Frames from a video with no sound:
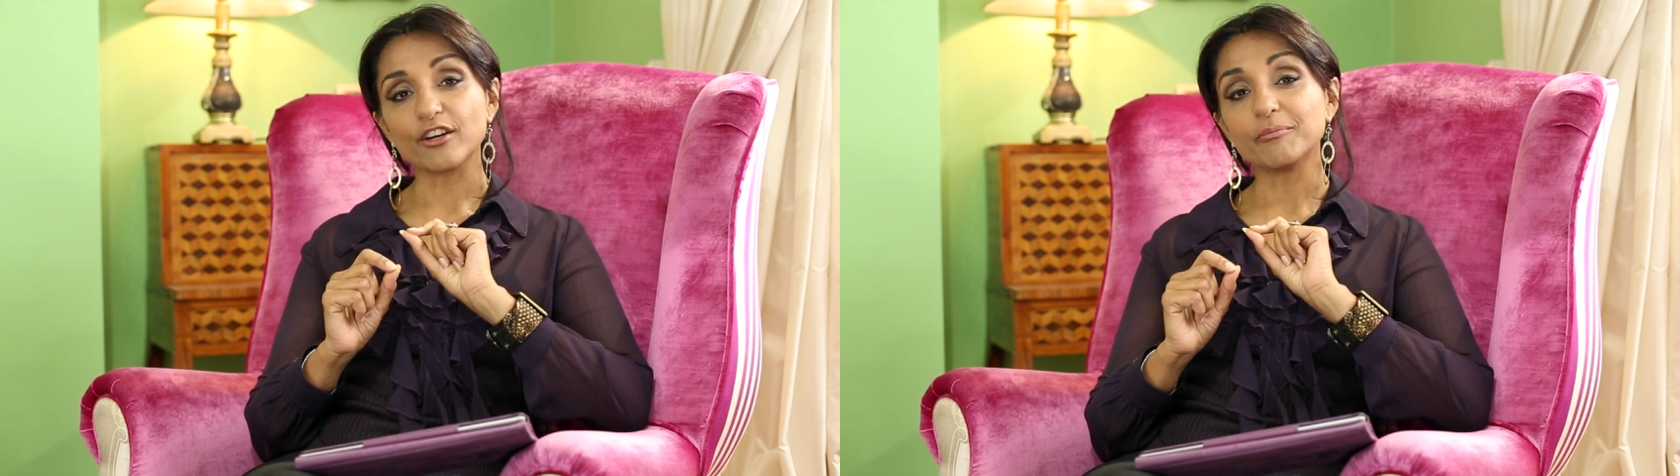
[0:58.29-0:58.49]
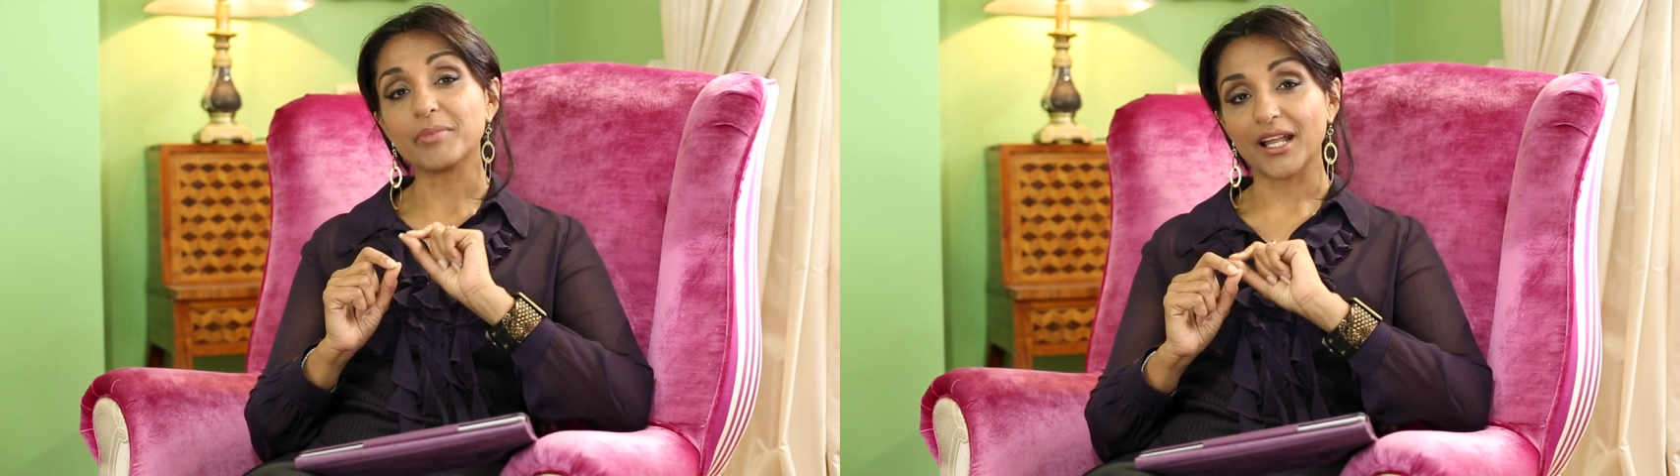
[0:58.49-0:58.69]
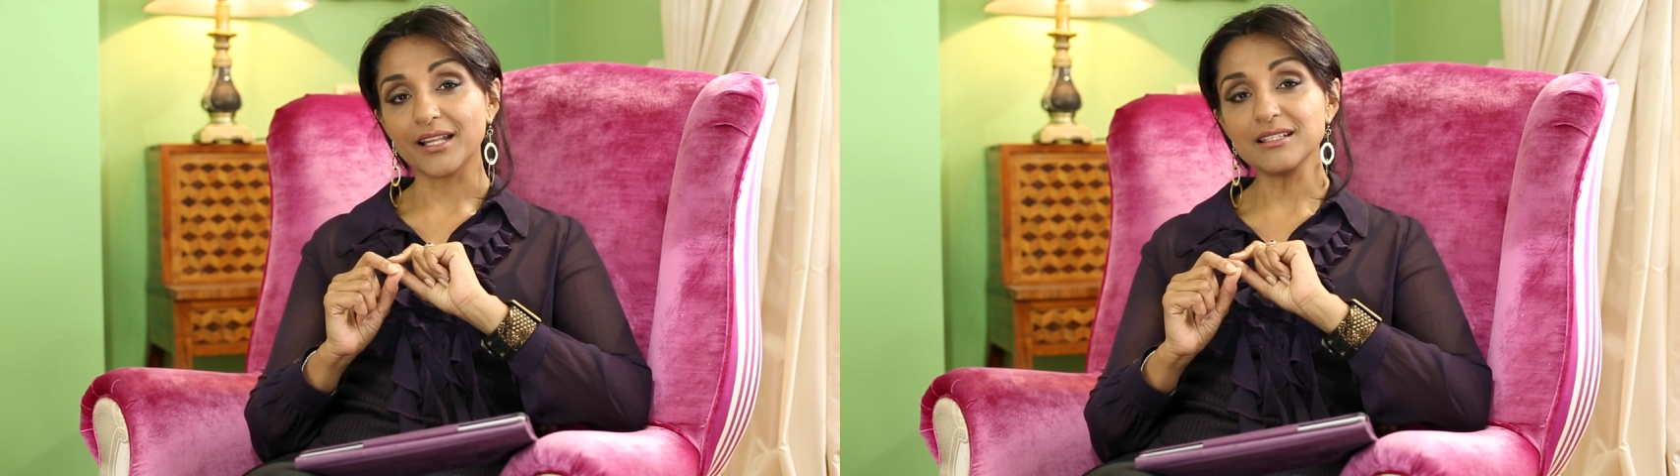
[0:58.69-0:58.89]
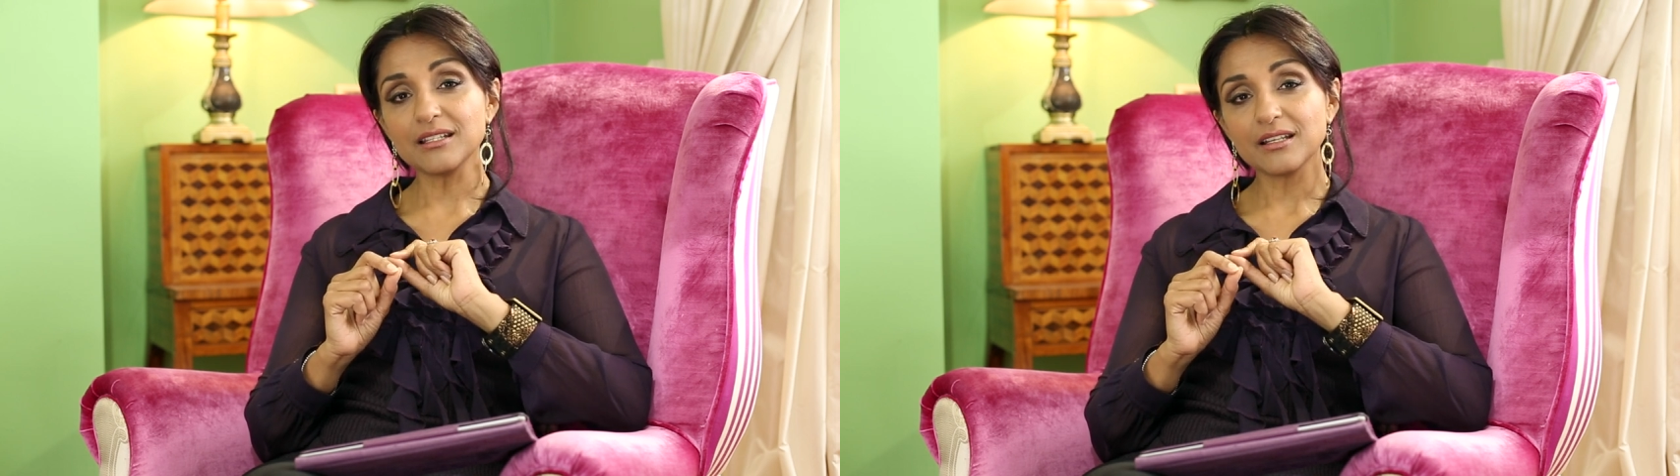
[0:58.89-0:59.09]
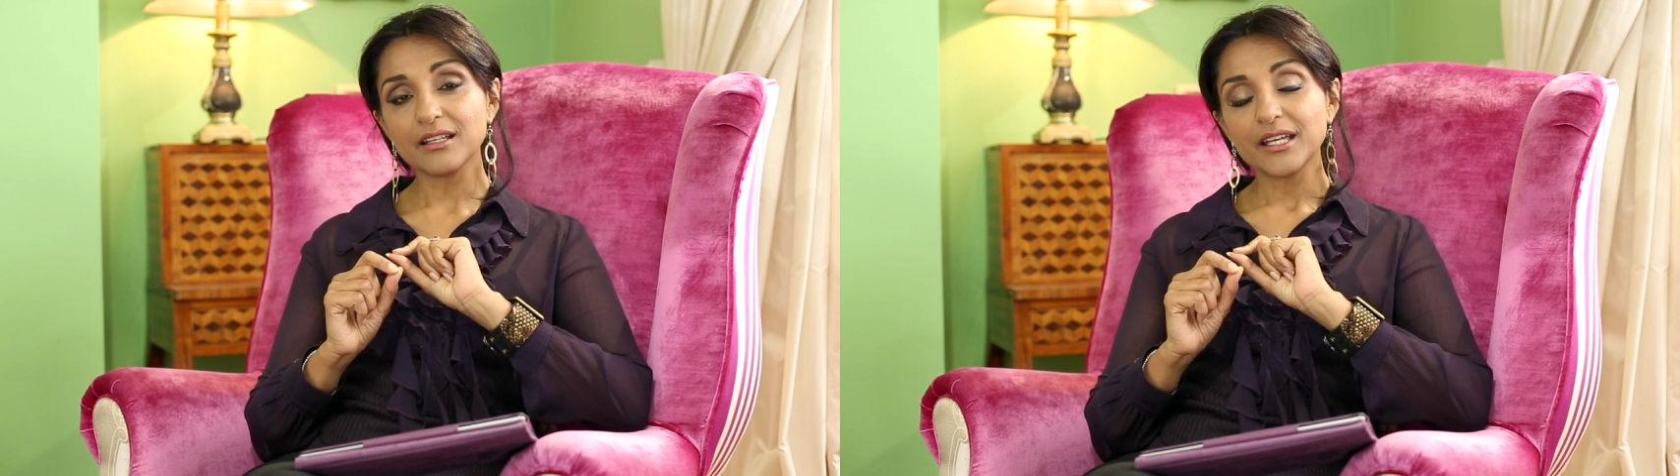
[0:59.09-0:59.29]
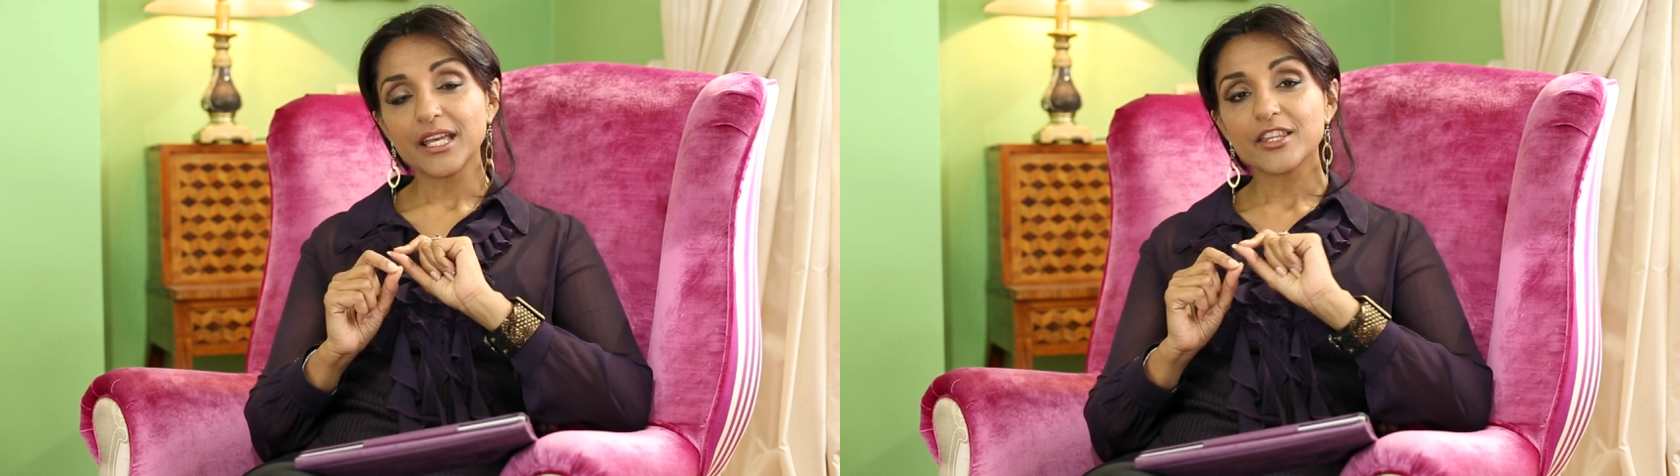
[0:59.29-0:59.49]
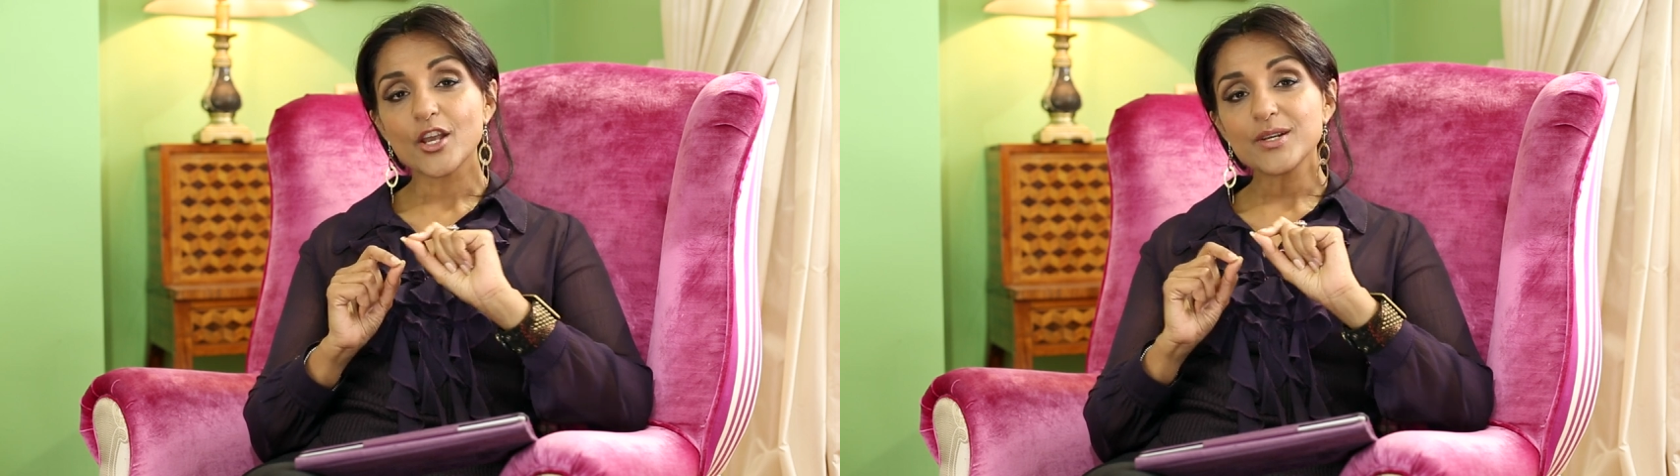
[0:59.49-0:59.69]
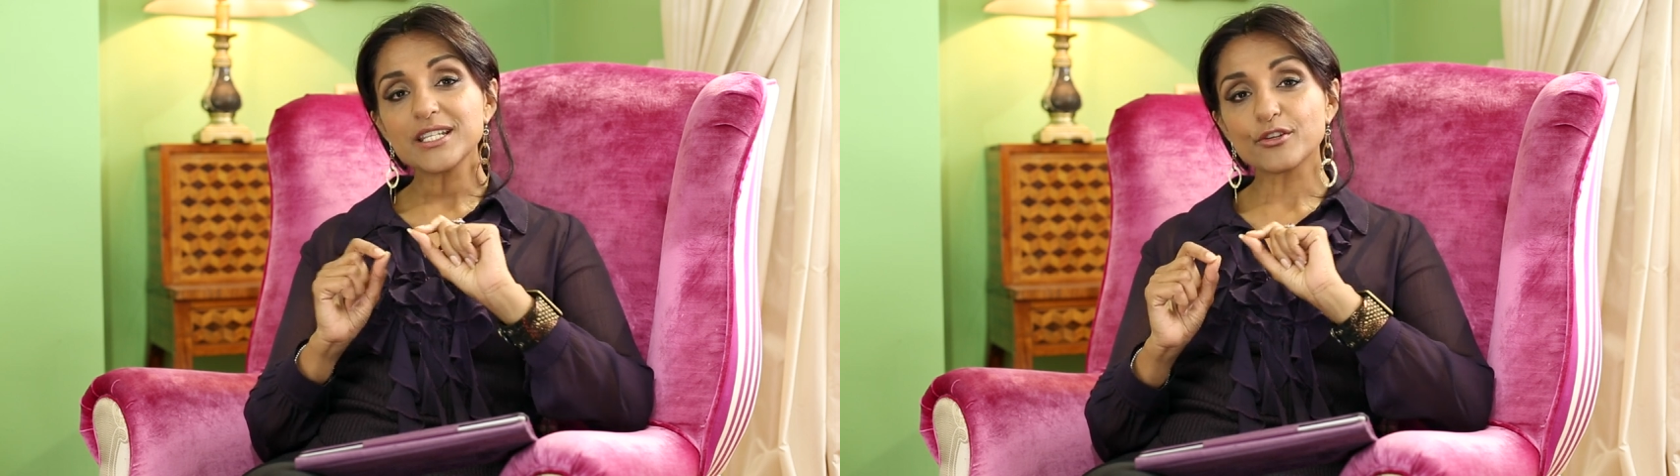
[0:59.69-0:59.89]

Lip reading: of blood. The only